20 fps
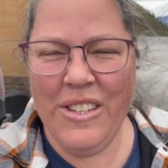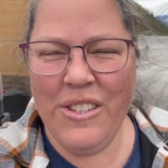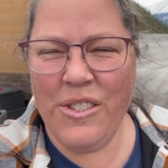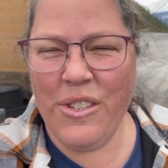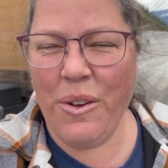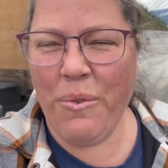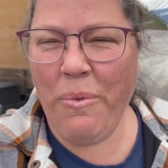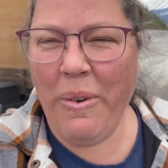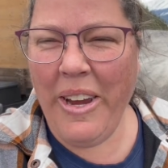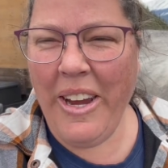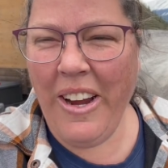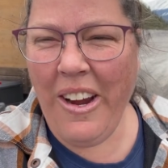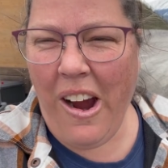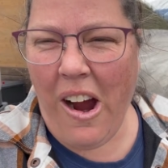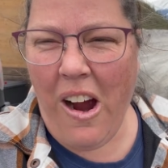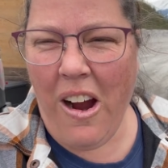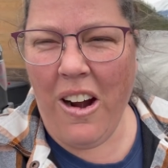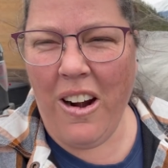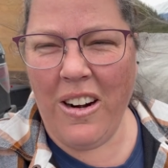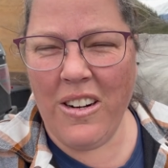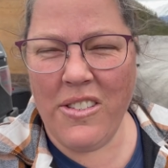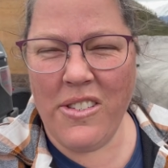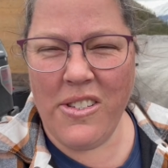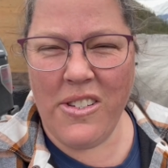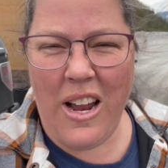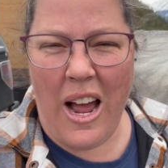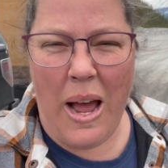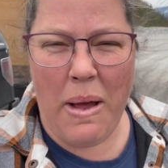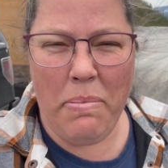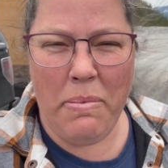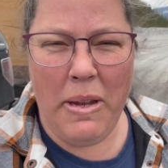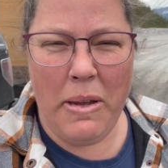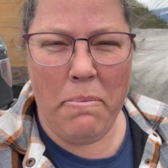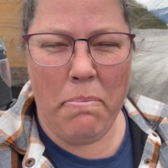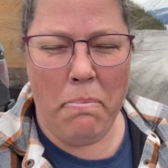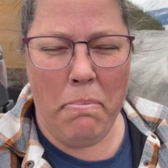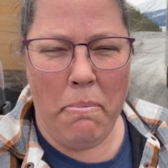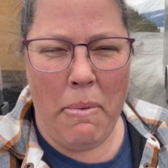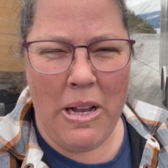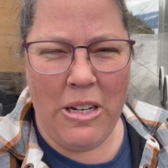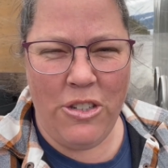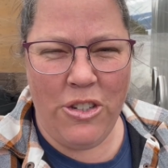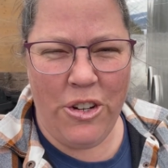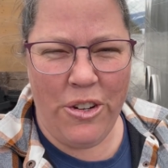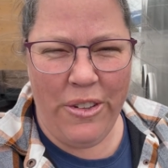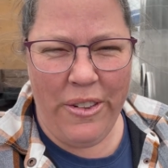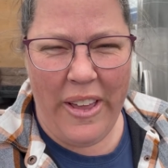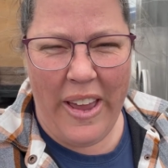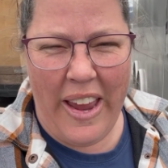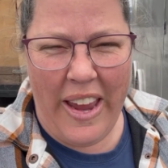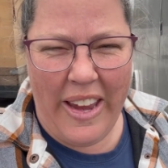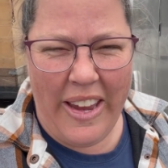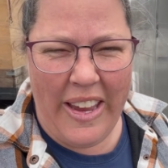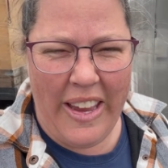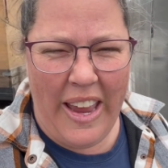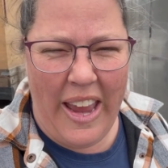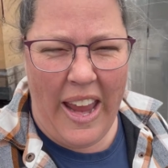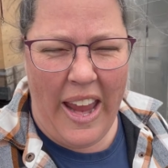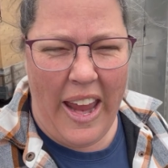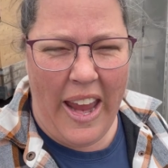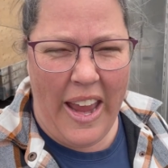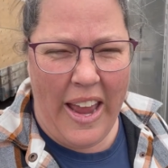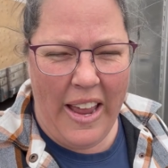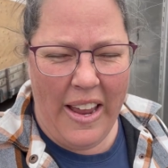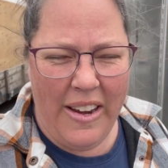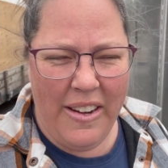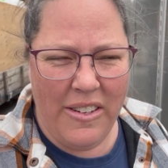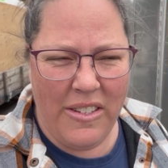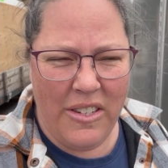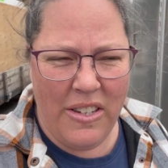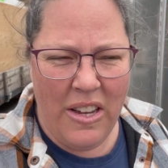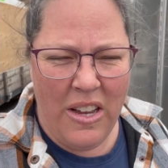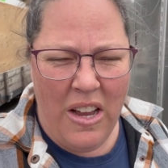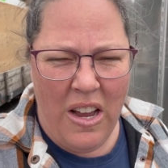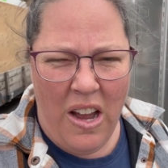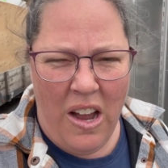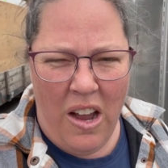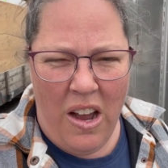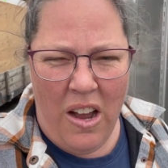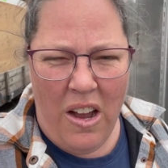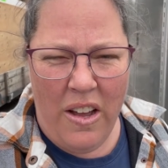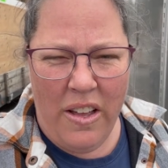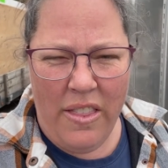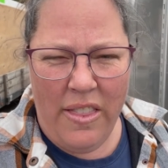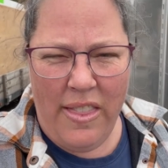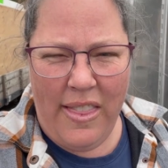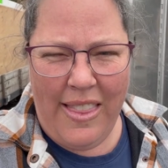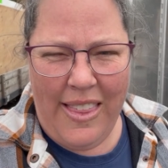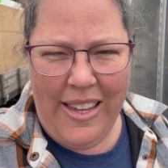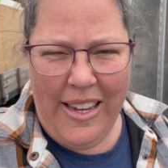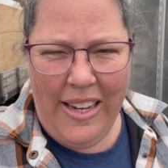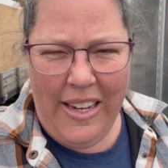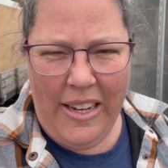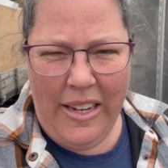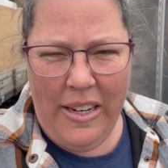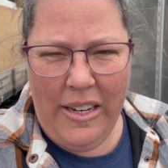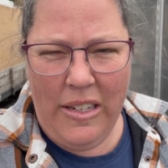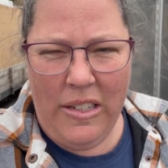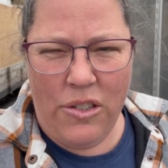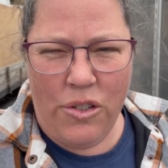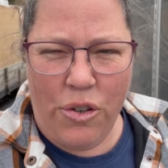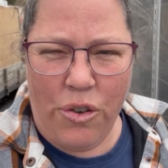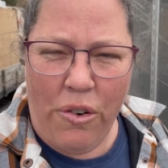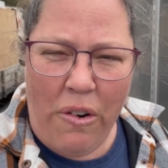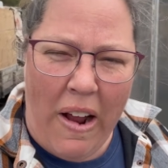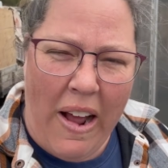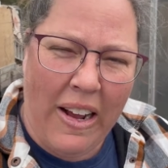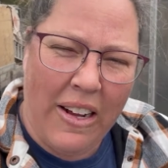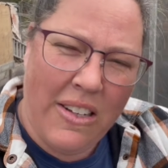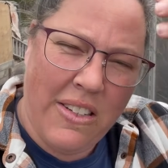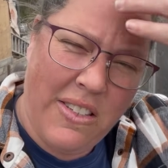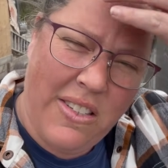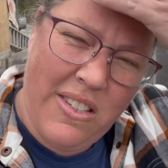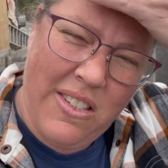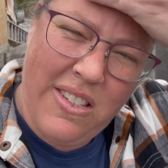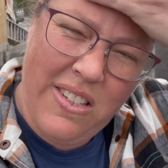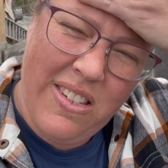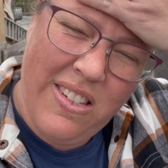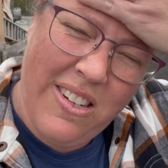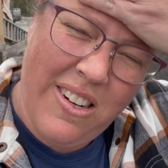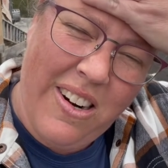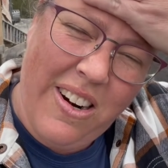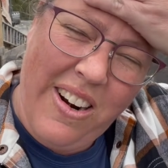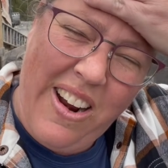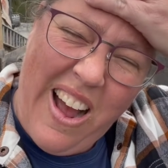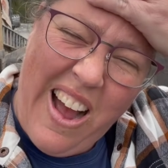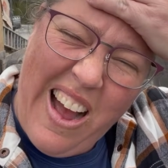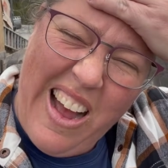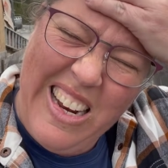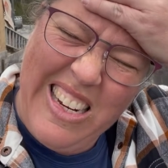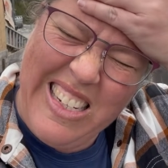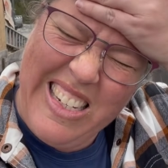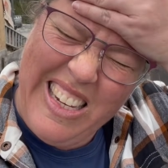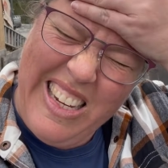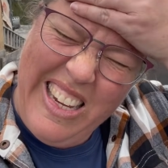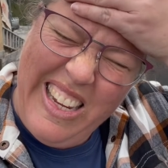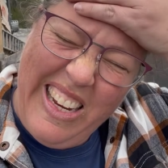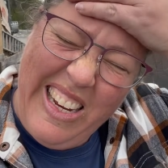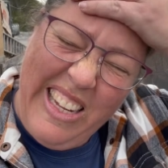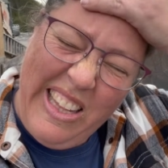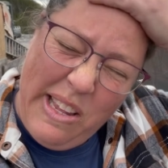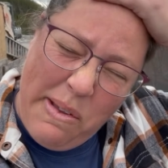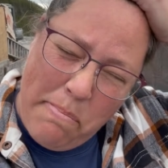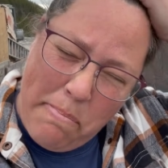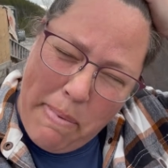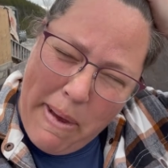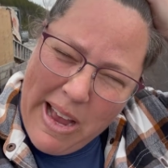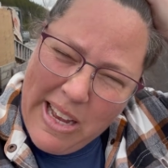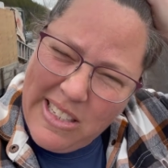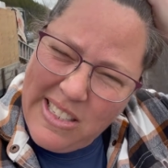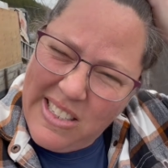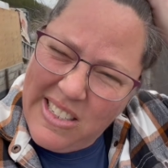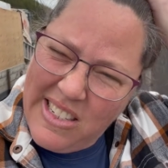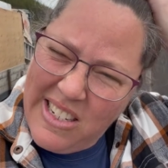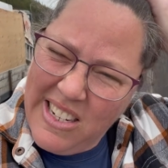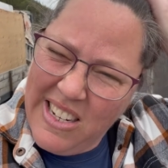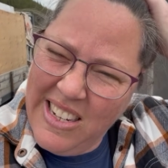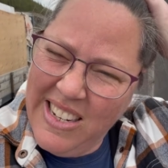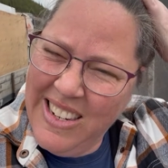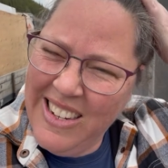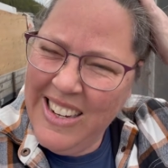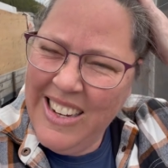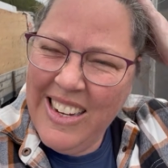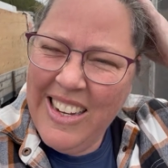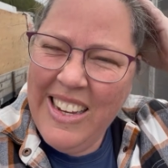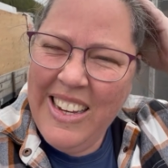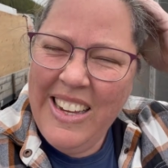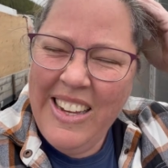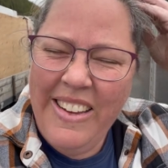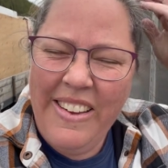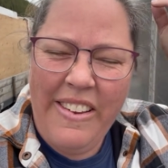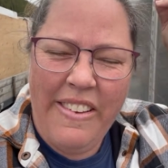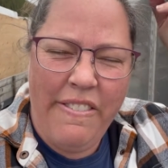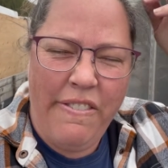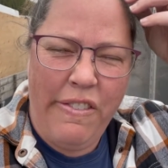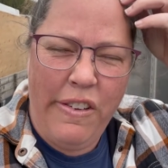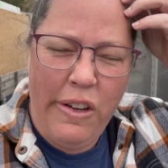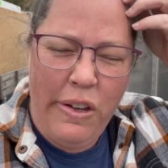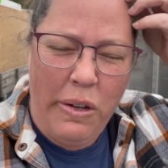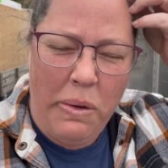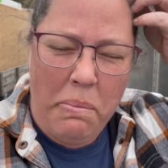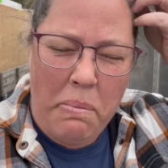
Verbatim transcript: So we are stopped at Muncho Lake and the trucks are not getting the best fuel